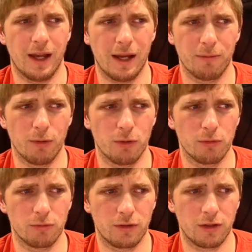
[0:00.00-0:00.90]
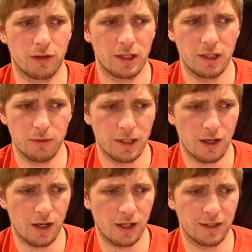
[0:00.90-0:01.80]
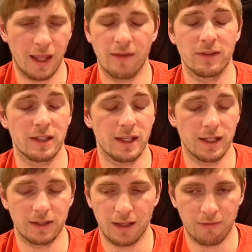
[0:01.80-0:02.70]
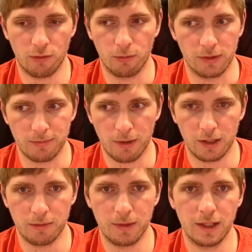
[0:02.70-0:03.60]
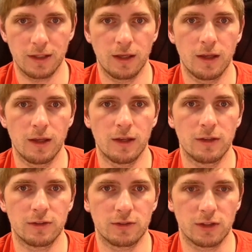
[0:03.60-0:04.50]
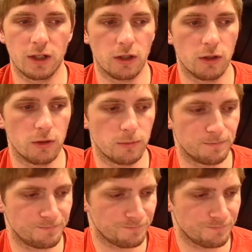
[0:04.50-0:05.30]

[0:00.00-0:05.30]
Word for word: I wrote Huion. They have yet to ever respond to me. So,